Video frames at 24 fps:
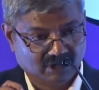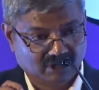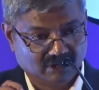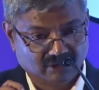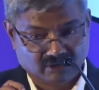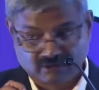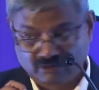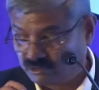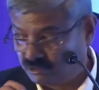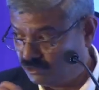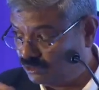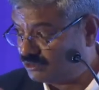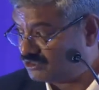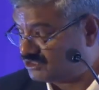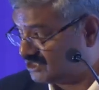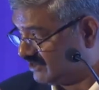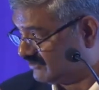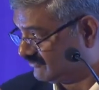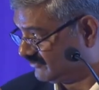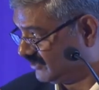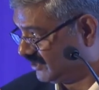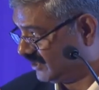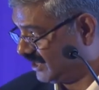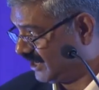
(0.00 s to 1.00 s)
close
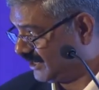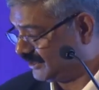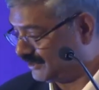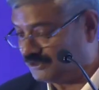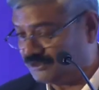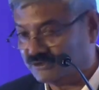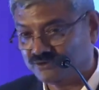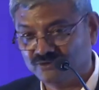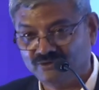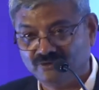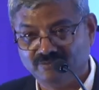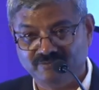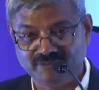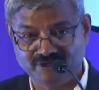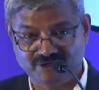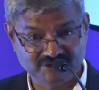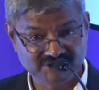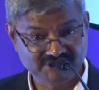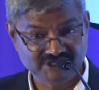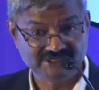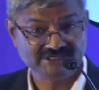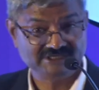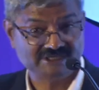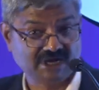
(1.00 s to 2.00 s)
after that, because
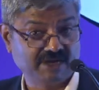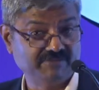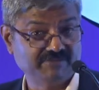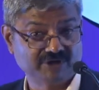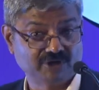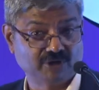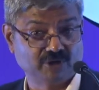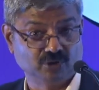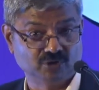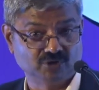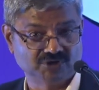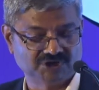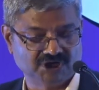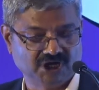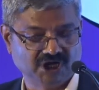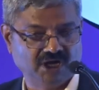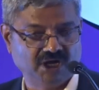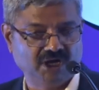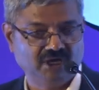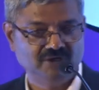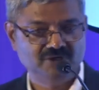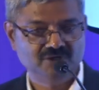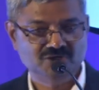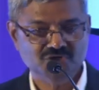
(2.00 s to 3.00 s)
he's coming closer.
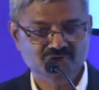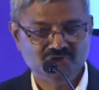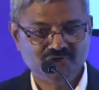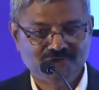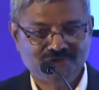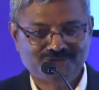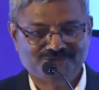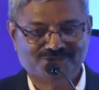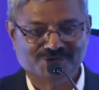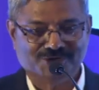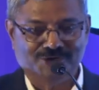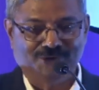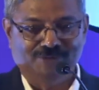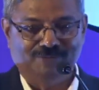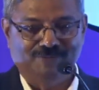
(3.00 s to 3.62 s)
So,